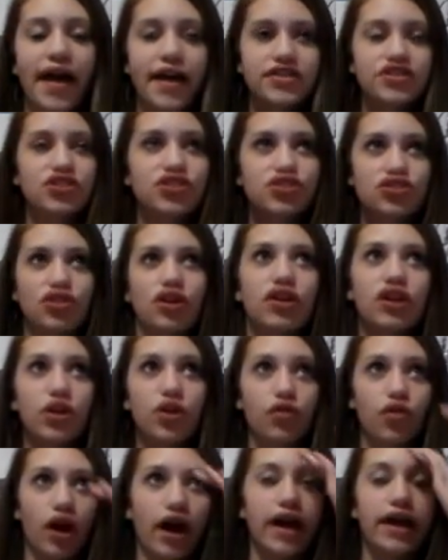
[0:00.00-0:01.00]
I just started
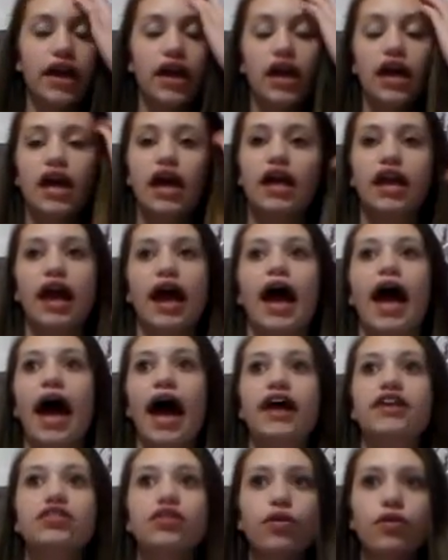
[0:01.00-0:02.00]
crying, and I
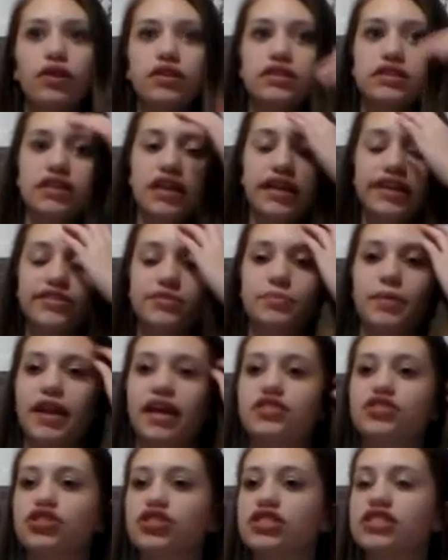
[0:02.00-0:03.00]
had to go on stage, but I
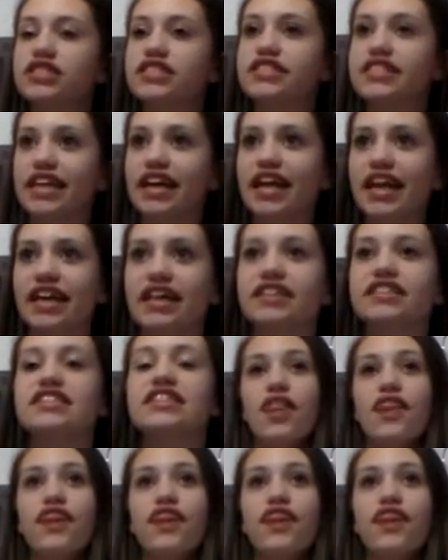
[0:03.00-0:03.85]
just didn't.